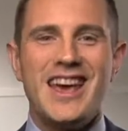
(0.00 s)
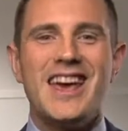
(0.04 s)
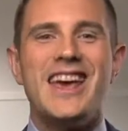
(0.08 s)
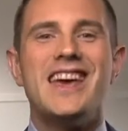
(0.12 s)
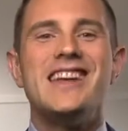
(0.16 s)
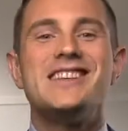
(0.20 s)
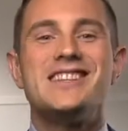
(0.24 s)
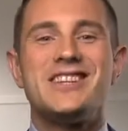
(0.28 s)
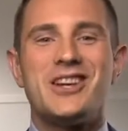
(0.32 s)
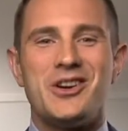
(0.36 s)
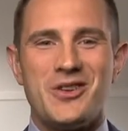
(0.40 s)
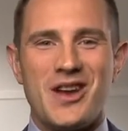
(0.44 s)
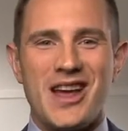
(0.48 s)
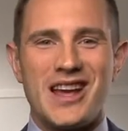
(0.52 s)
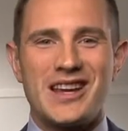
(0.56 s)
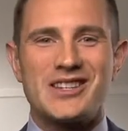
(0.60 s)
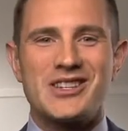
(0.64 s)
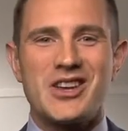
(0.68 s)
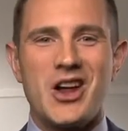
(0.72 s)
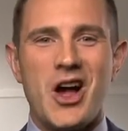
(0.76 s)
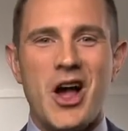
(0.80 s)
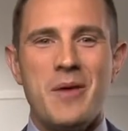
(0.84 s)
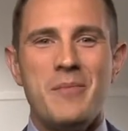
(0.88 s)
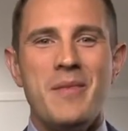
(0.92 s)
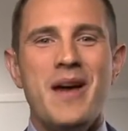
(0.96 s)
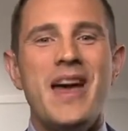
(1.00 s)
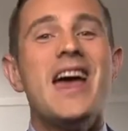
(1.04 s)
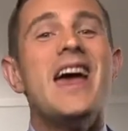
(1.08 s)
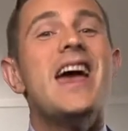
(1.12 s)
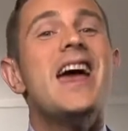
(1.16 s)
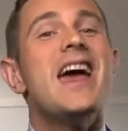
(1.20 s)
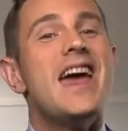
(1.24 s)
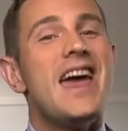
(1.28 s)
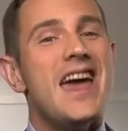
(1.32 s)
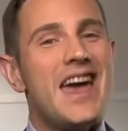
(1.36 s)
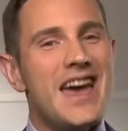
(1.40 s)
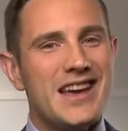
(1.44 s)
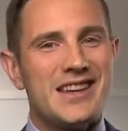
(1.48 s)
Until next
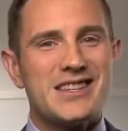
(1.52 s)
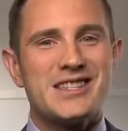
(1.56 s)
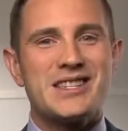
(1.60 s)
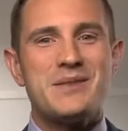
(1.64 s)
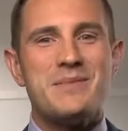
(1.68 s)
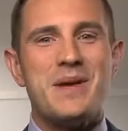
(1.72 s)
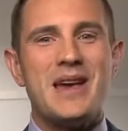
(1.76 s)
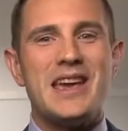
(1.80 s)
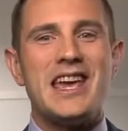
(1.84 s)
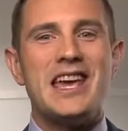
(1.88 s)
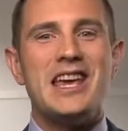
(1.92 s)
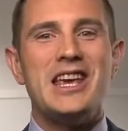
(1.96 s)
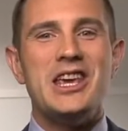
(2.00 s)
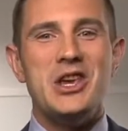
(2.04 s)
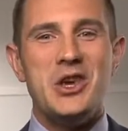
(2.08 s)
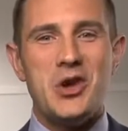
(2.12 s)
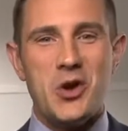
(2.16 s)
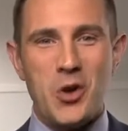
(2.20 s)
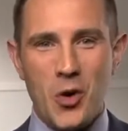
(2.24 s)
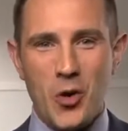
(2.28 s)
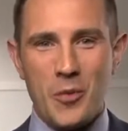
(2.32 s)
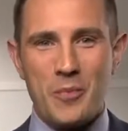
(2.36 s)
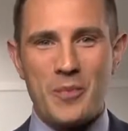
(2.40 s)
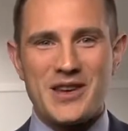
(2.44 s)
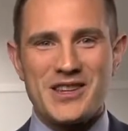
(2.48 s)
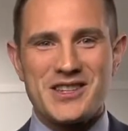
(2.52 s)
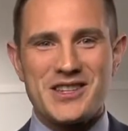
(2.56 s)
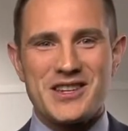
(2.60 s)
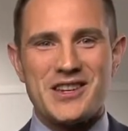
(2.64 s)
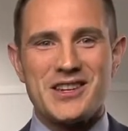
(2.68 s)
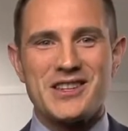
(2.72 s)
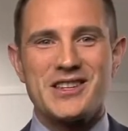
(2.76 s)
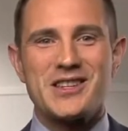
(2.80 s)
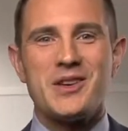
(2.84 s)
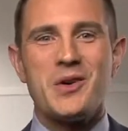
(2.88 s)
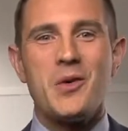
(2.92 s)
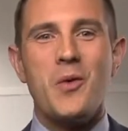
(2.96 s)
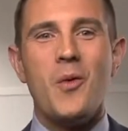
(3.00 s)
time, here's to making your
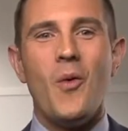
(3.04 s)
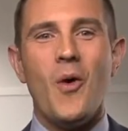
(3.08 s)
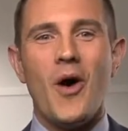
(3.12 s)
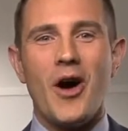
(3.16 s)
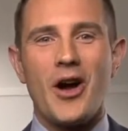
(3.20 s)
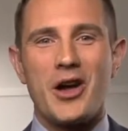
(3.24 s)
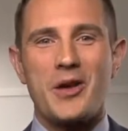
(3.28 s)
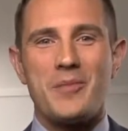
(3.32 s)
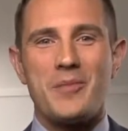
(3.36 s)
business work